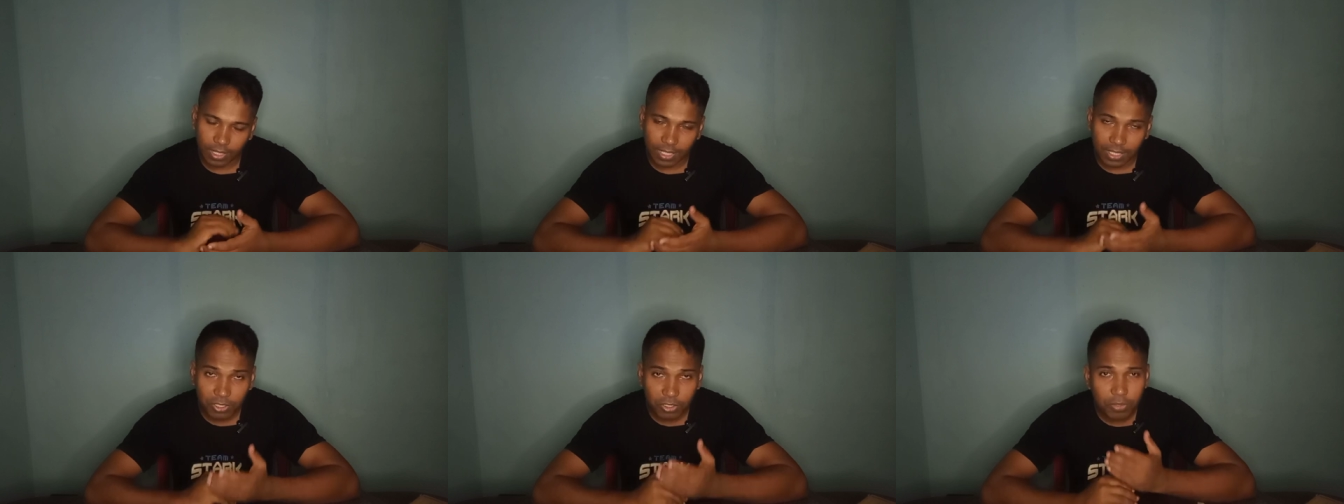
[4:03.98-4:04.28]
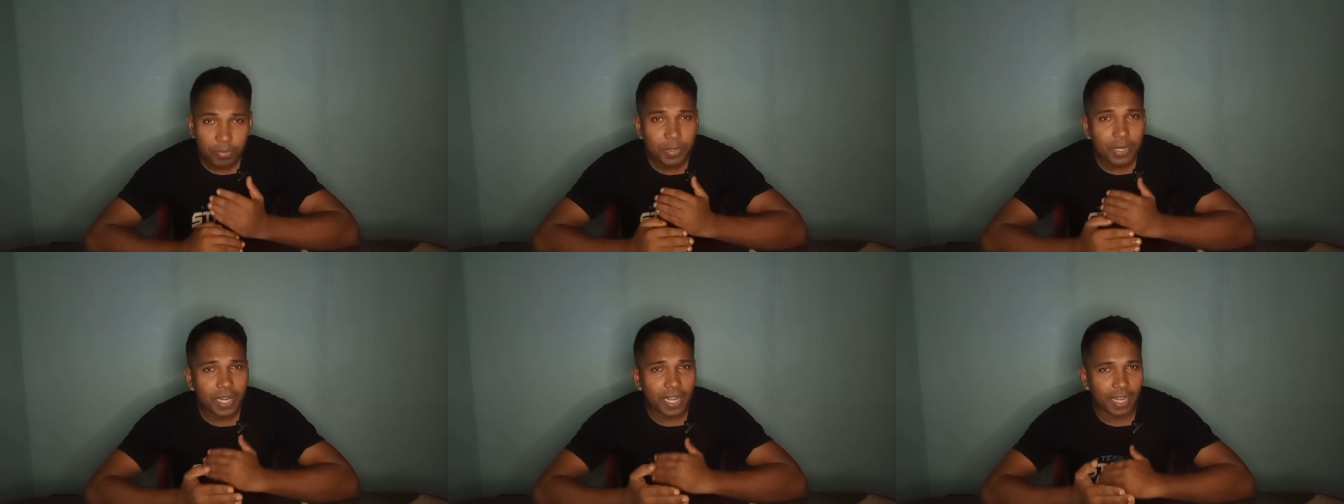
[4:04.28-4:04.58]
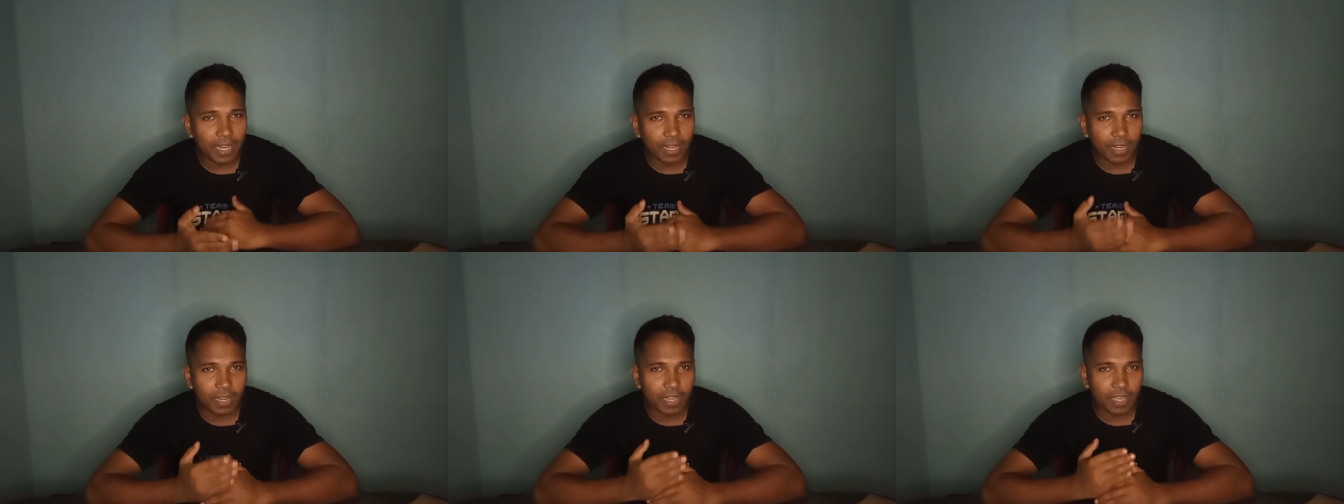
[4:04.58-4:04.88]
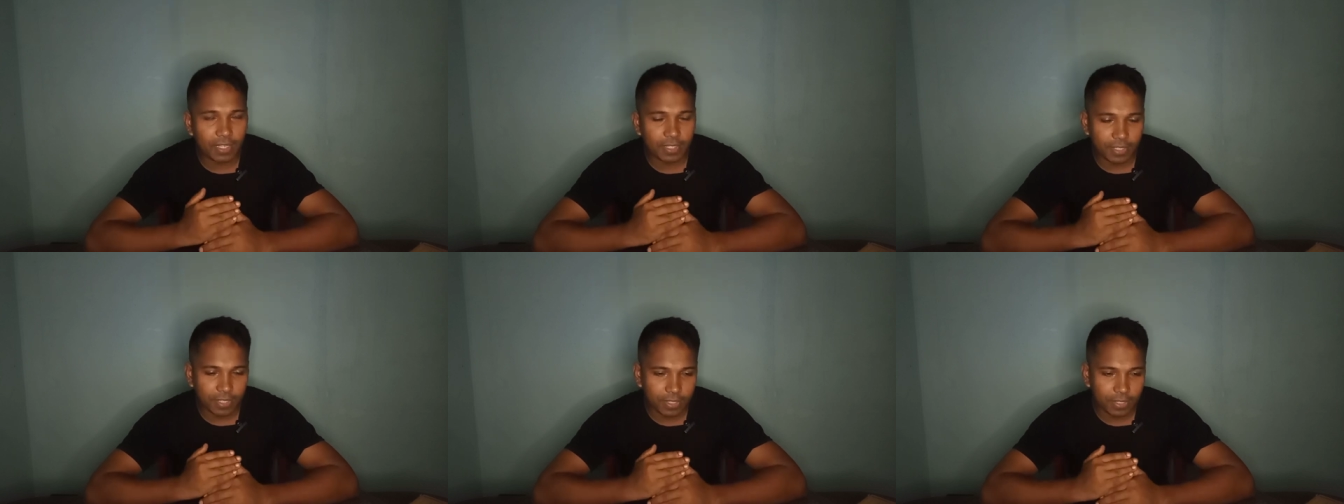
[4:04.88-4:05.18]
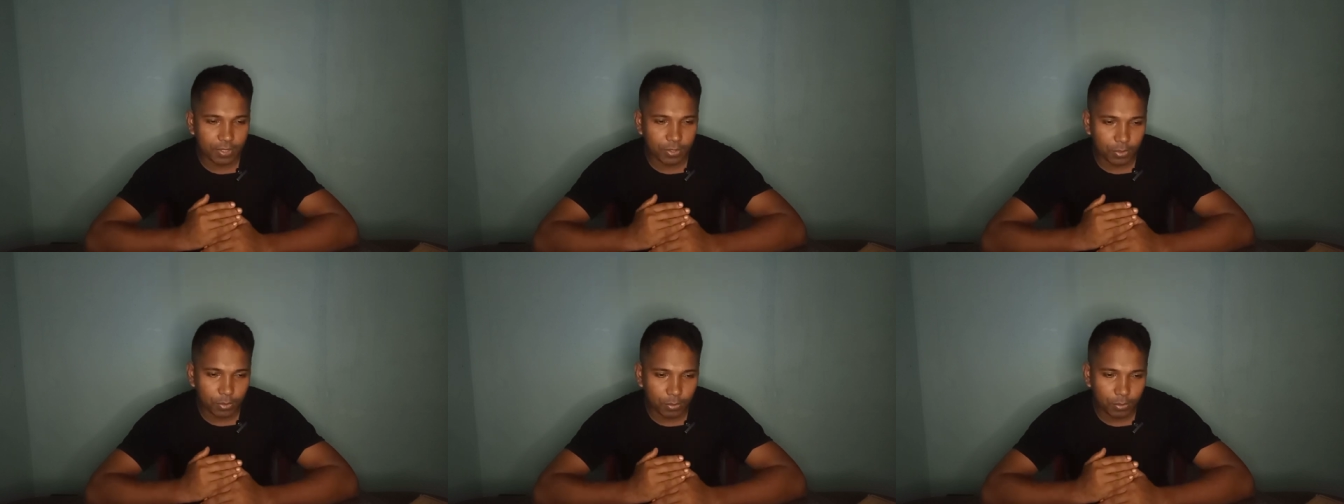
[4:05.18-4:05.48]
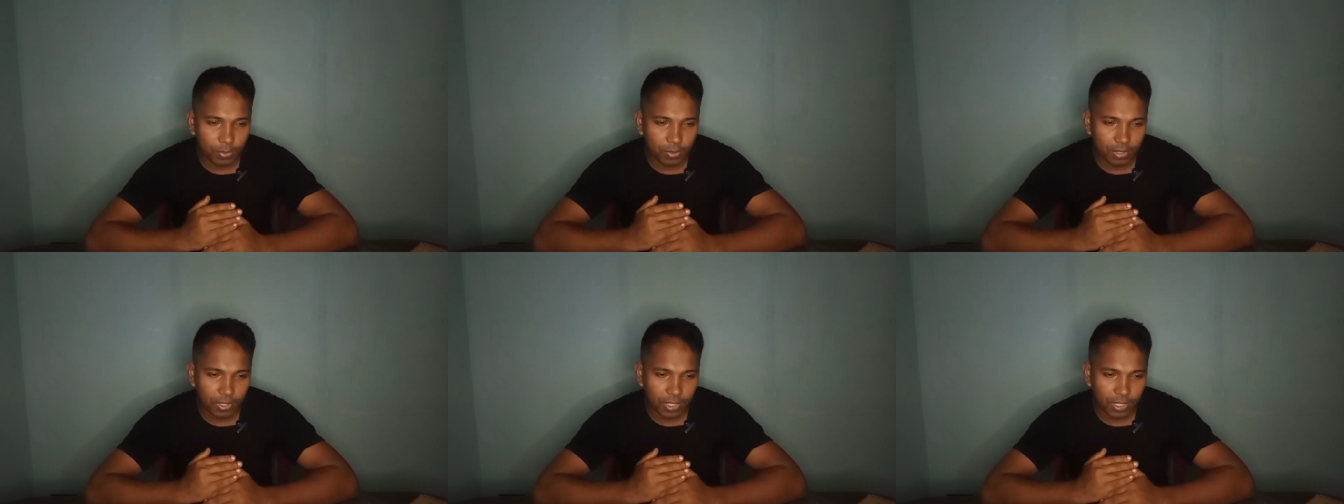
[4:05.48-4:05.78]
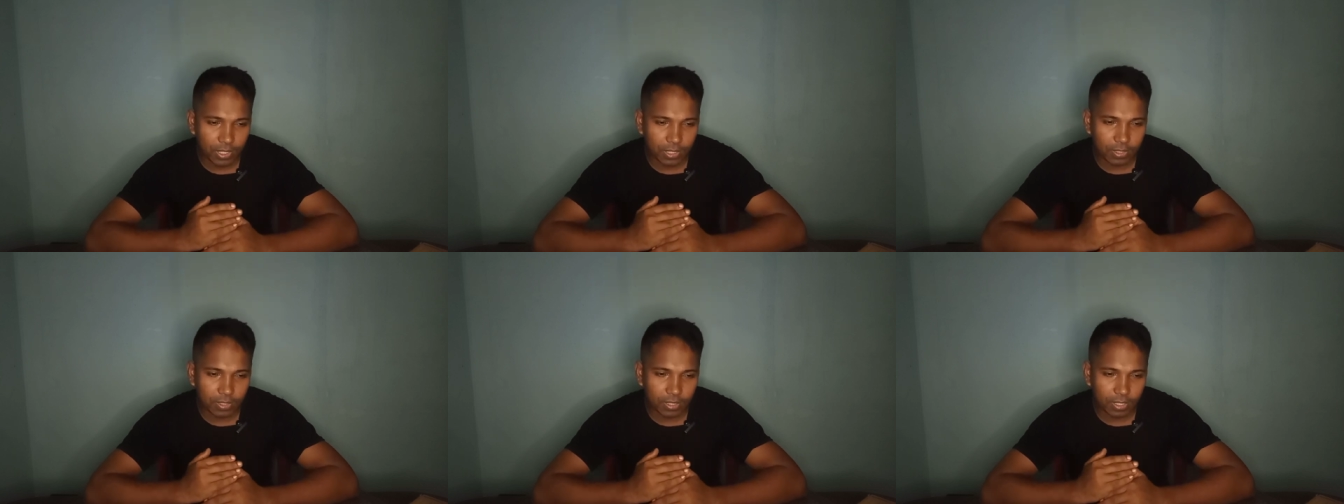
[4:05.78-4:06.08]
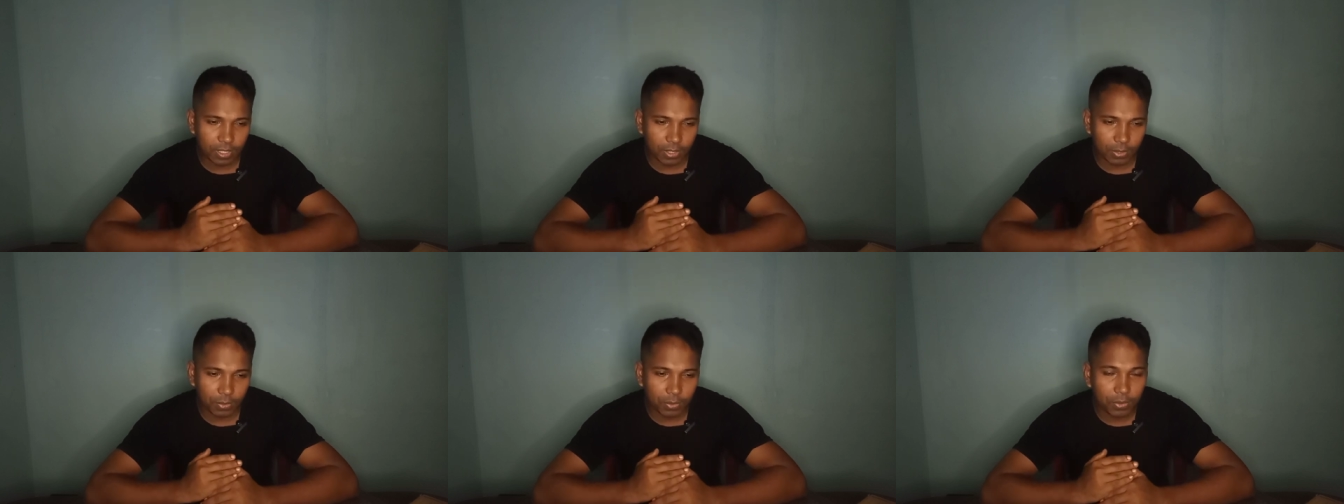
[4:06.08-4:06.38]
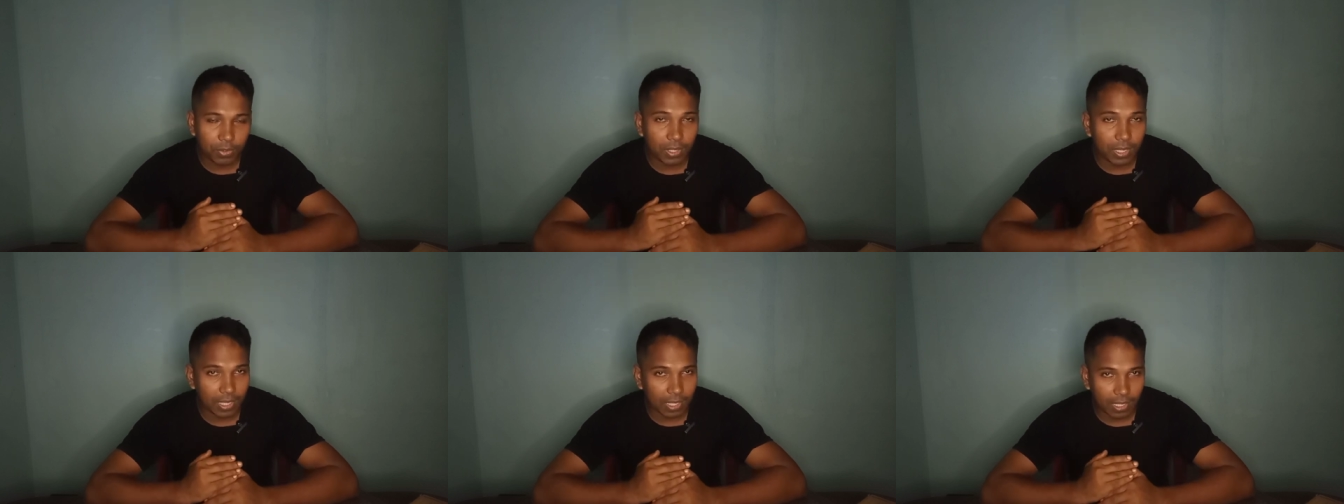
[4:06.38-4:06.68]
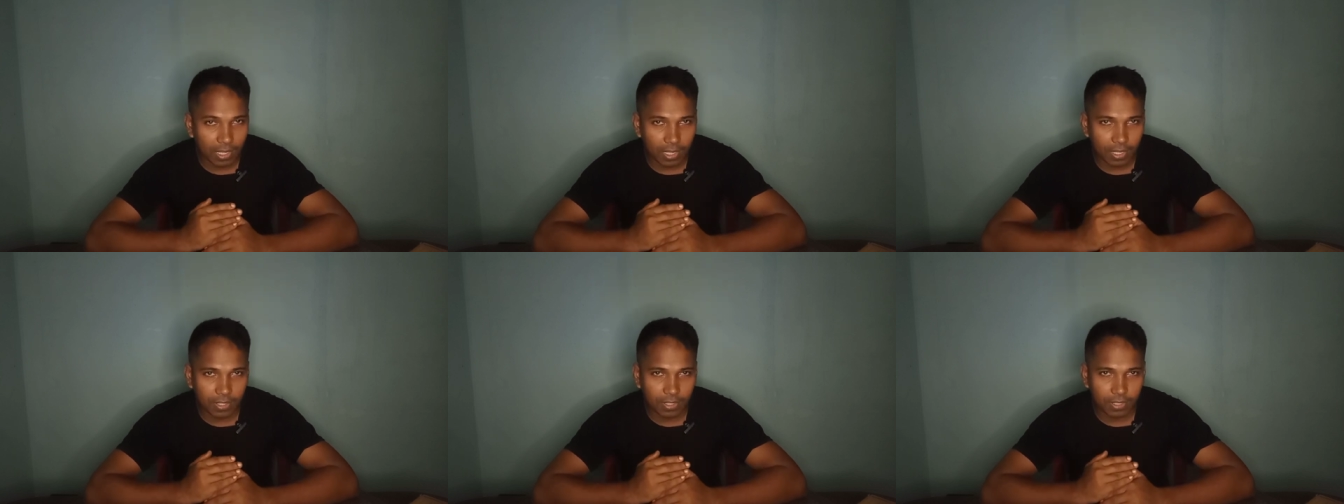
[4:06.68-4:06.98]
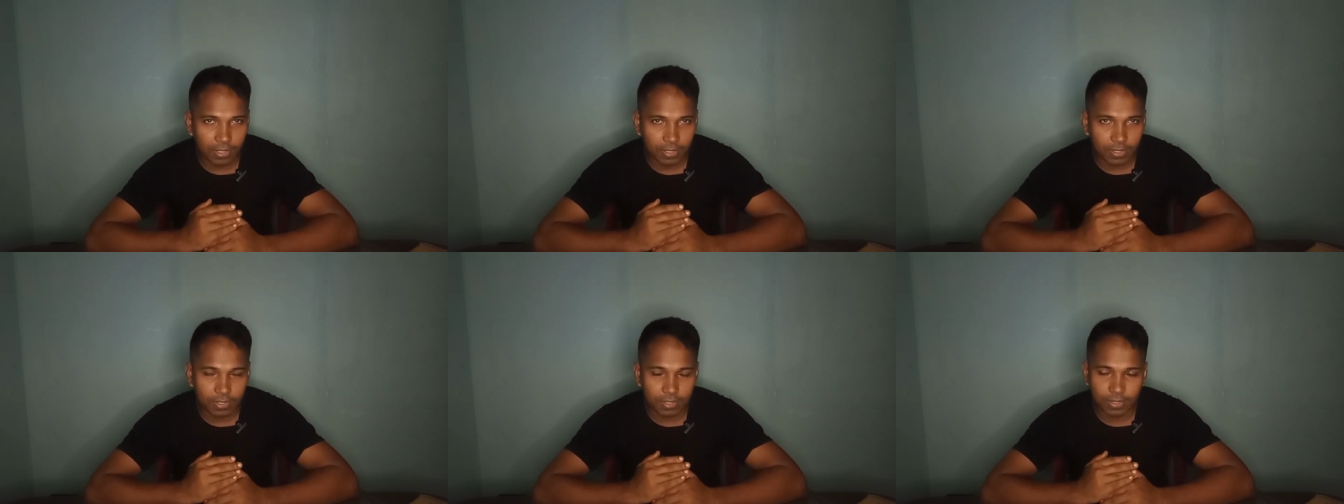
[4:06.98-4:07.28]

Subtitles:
Customer analysis tool is a Google Analytics.